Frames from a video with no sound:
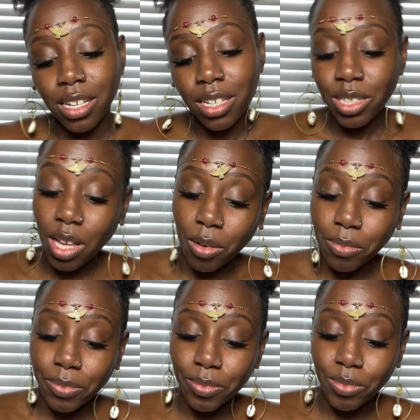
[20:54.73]
So,
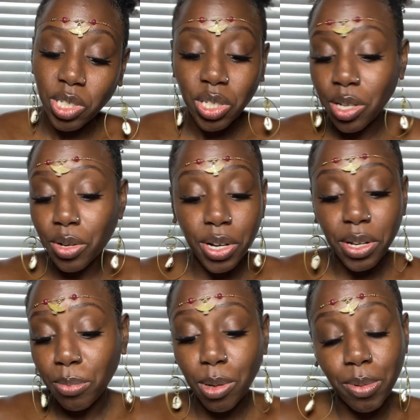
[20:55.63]
just know you're going
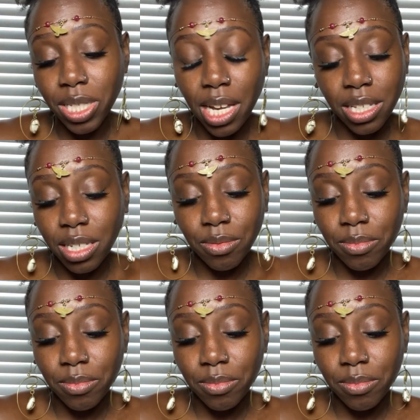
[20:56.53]
to be protected.